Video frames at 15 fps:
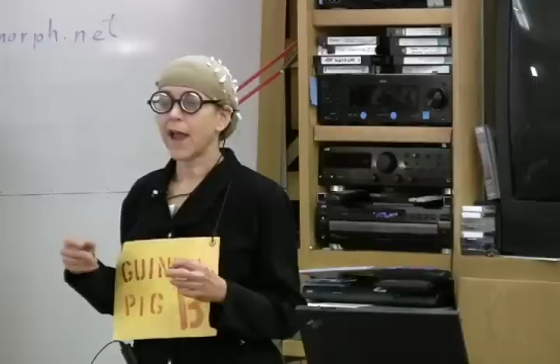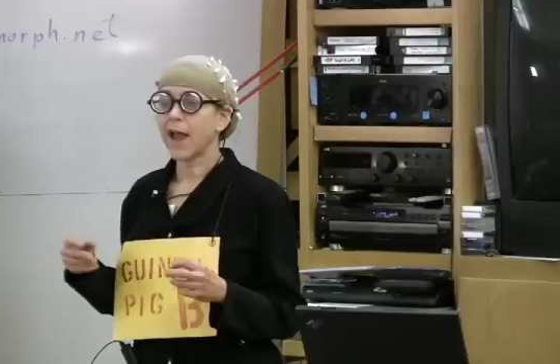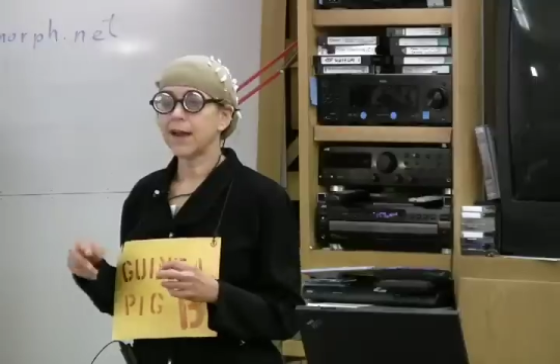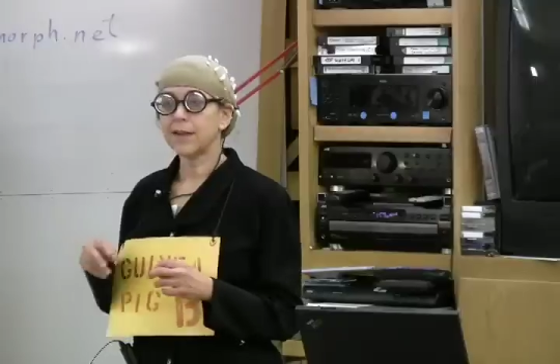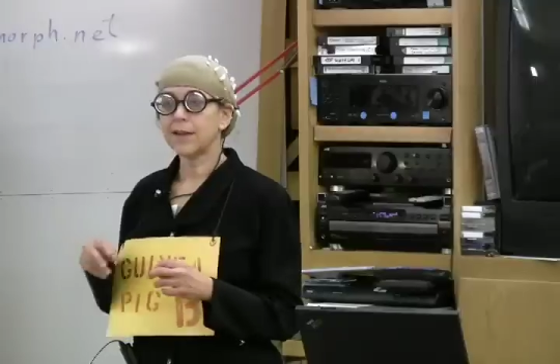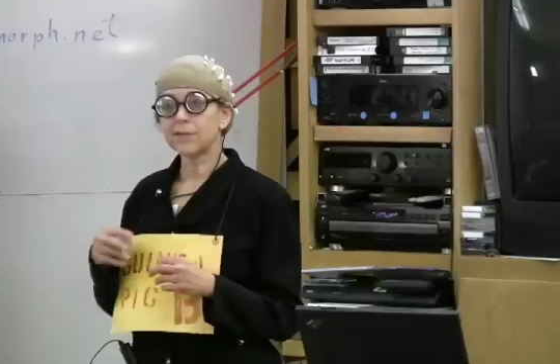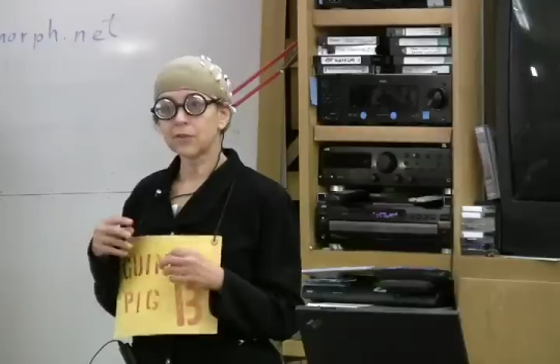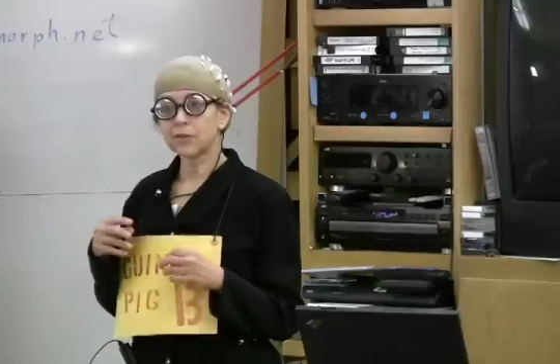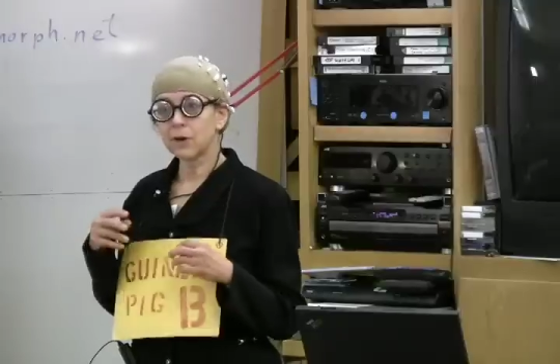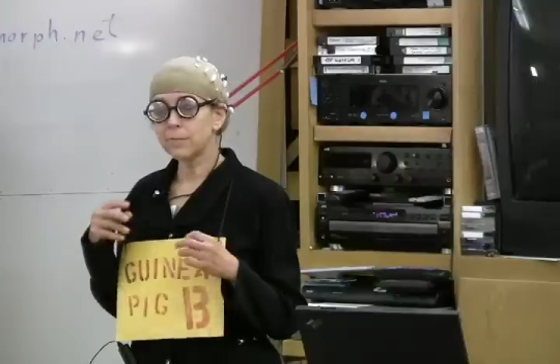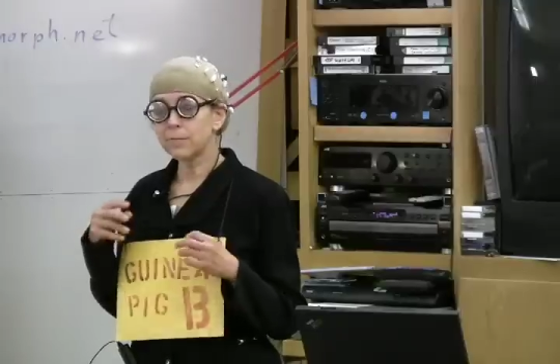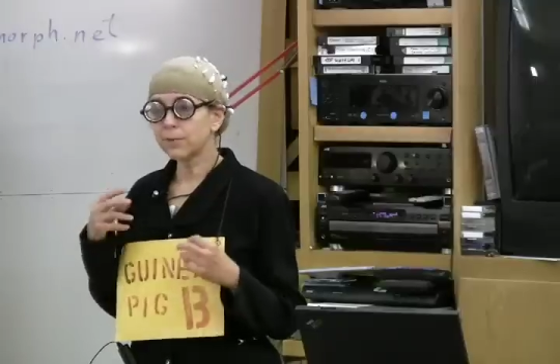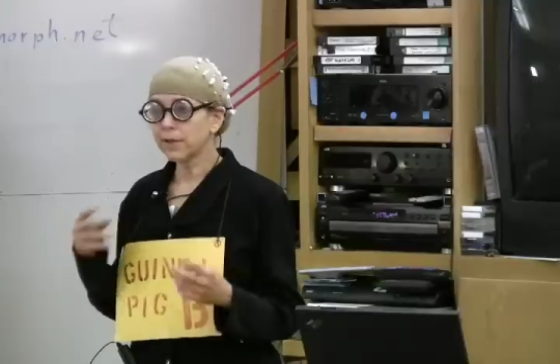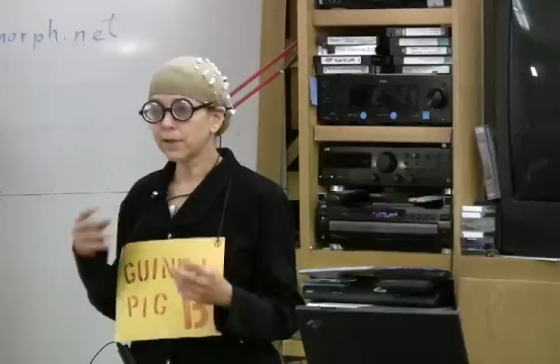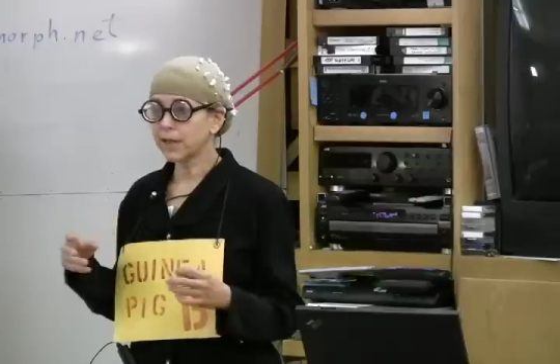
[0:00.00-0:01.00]
and its
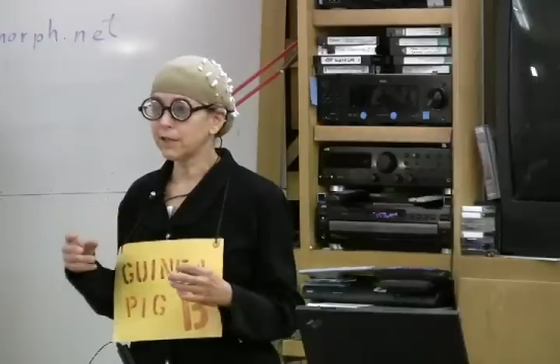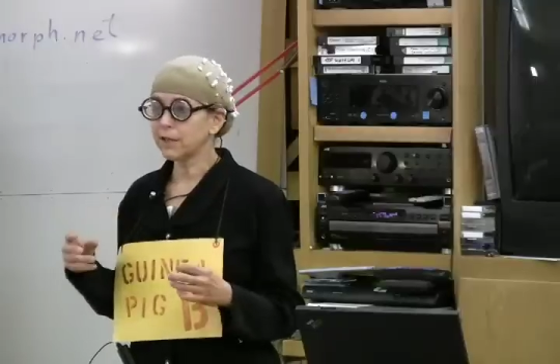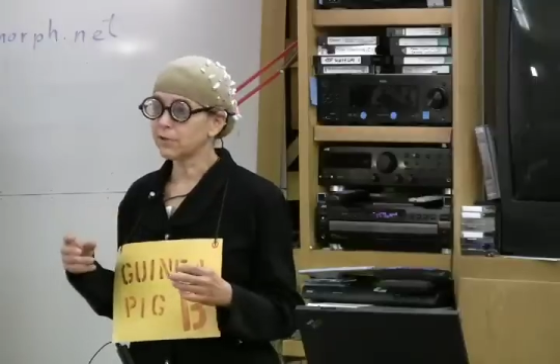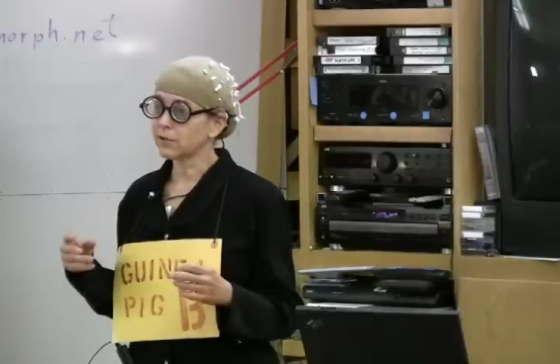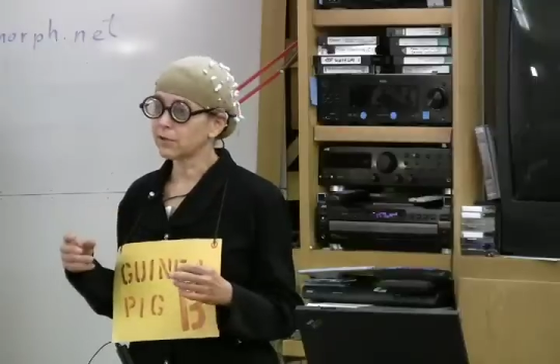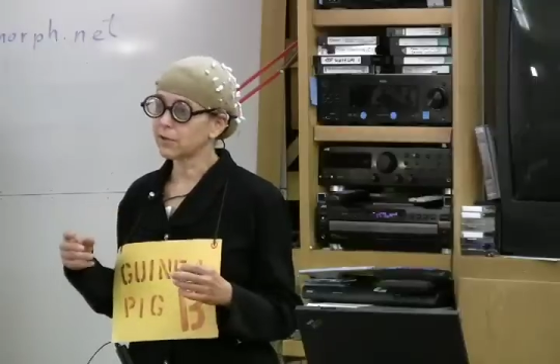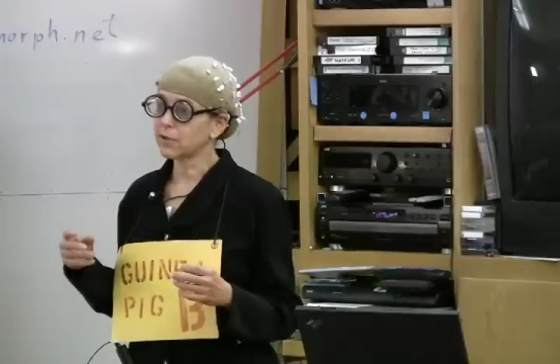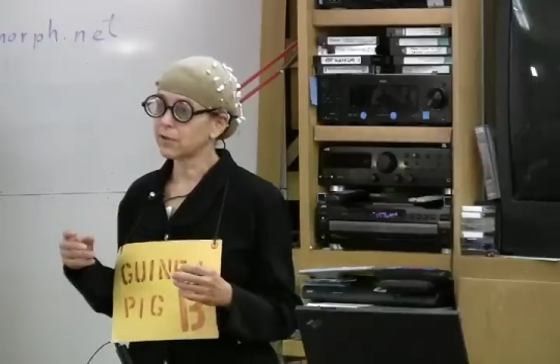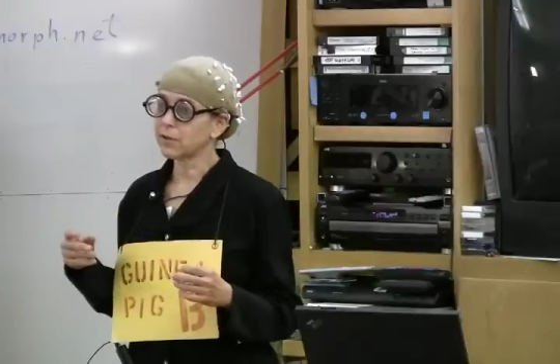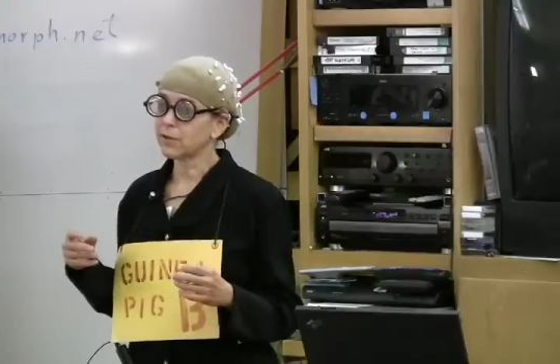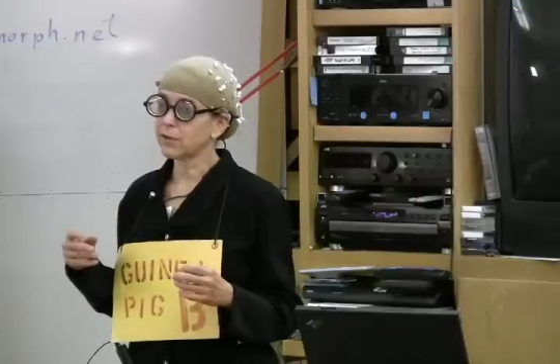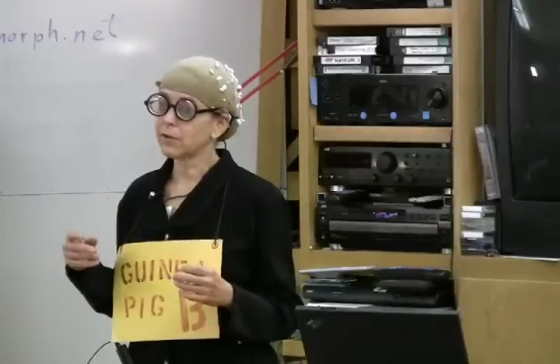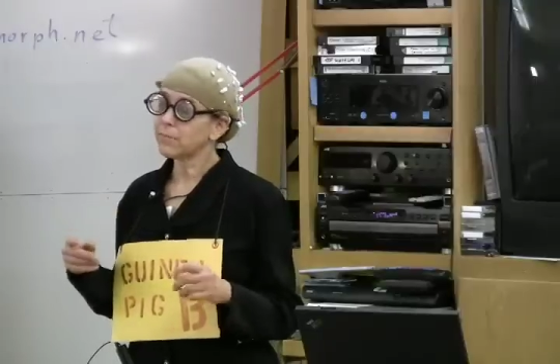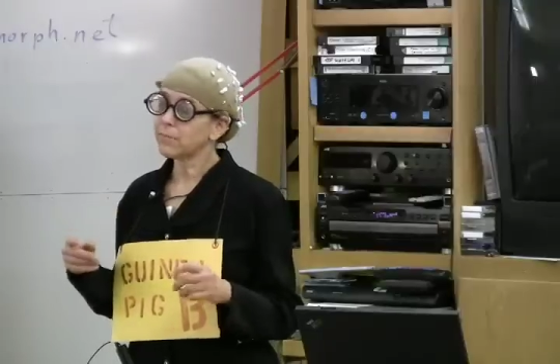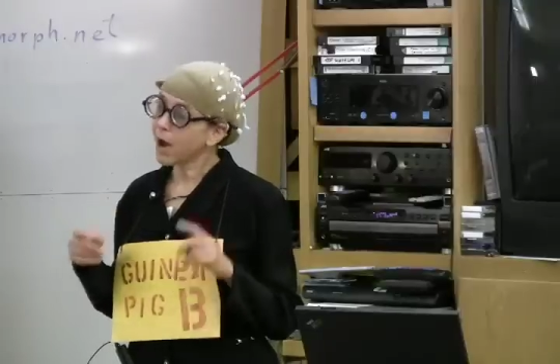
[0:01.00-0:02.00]
complete,
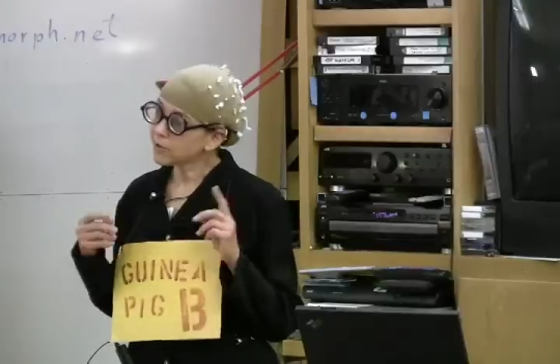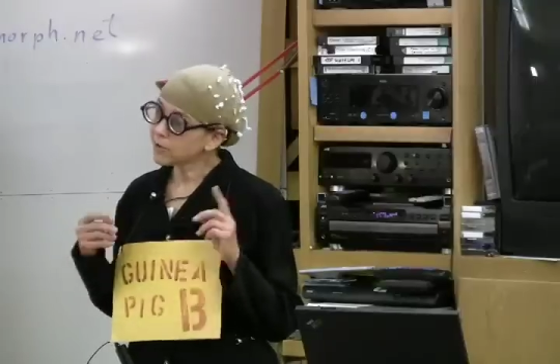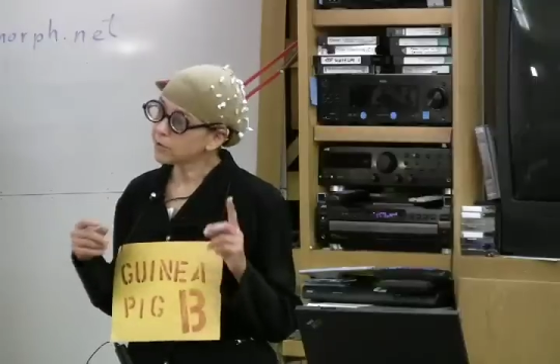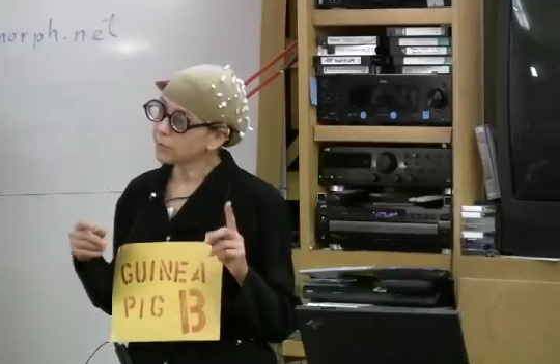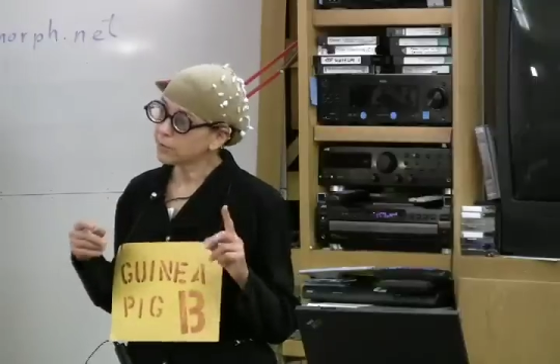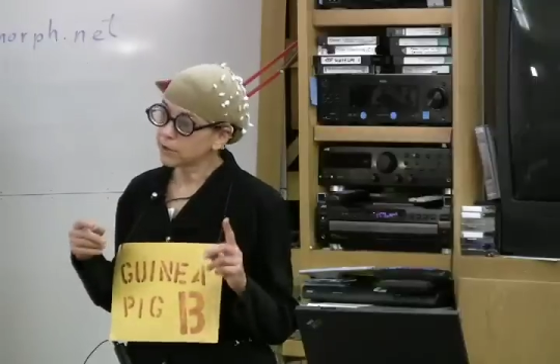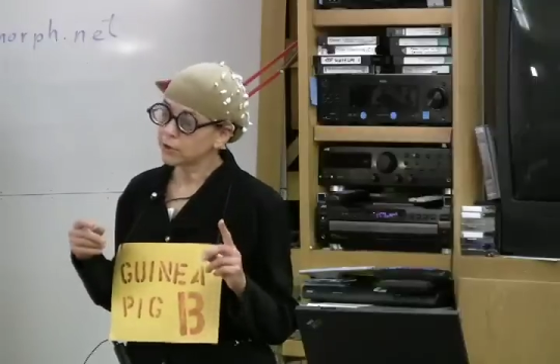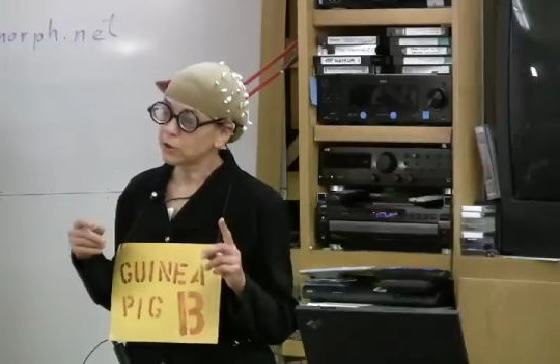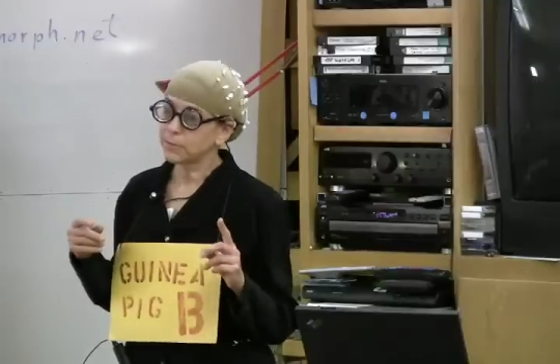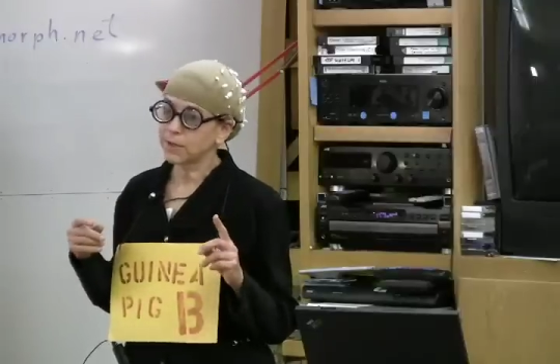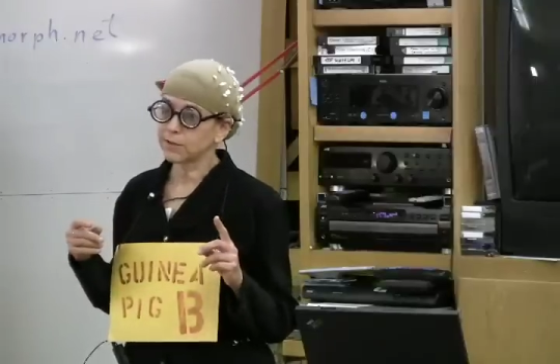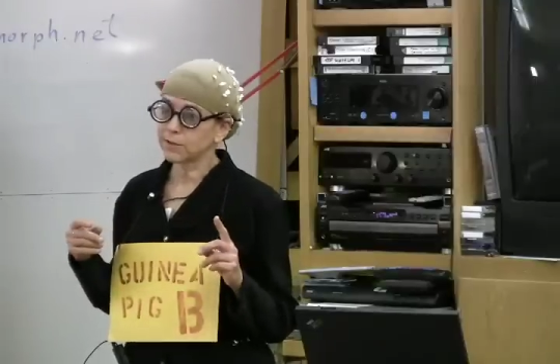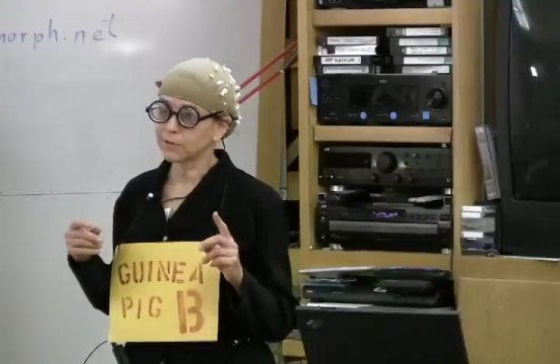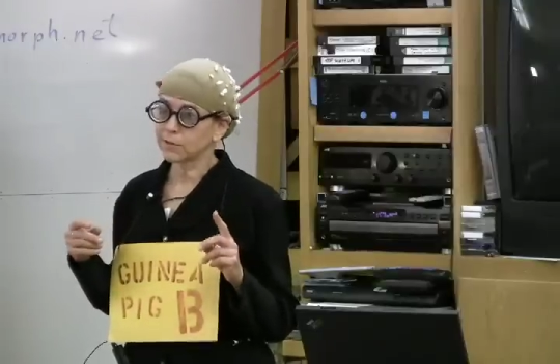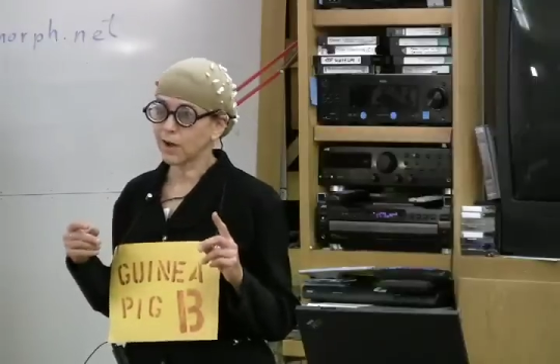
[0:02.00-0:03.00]
possibly to
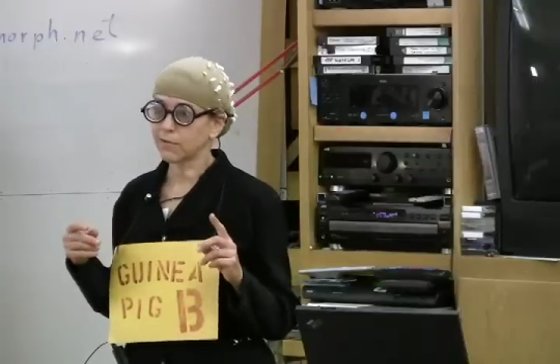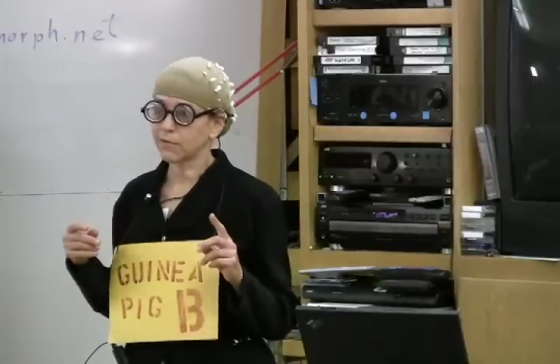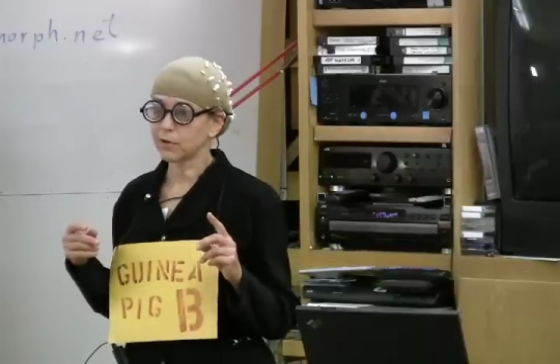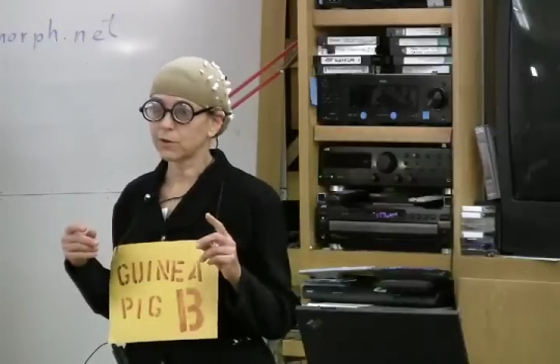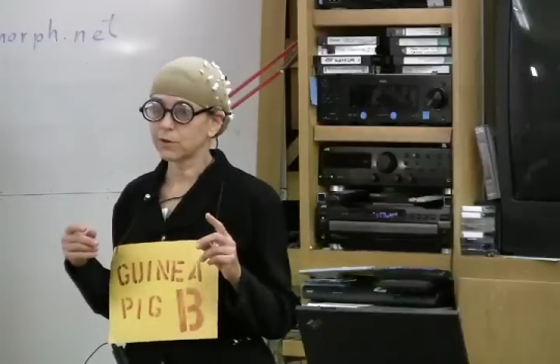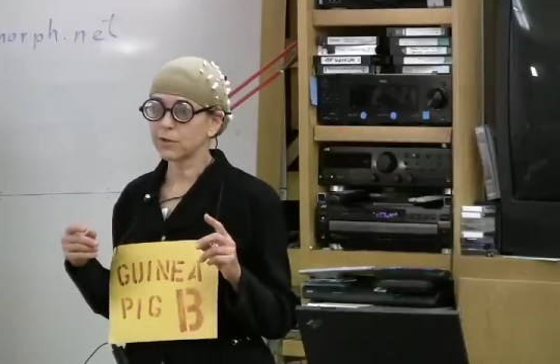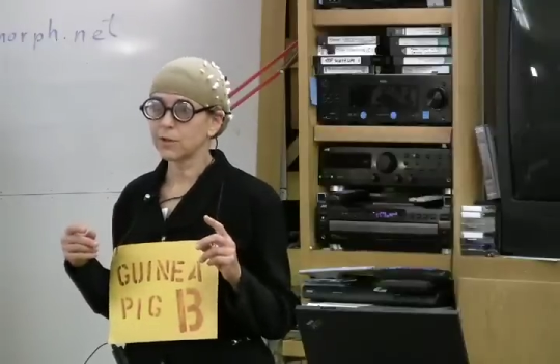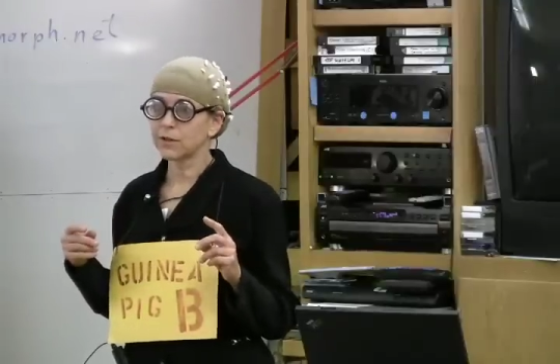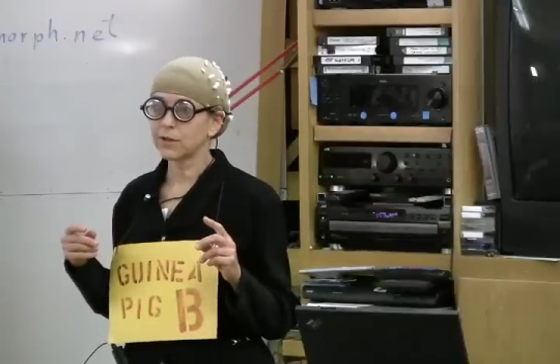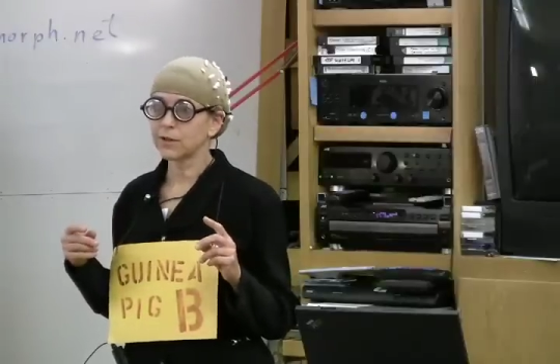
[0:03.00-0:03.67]
be discovered,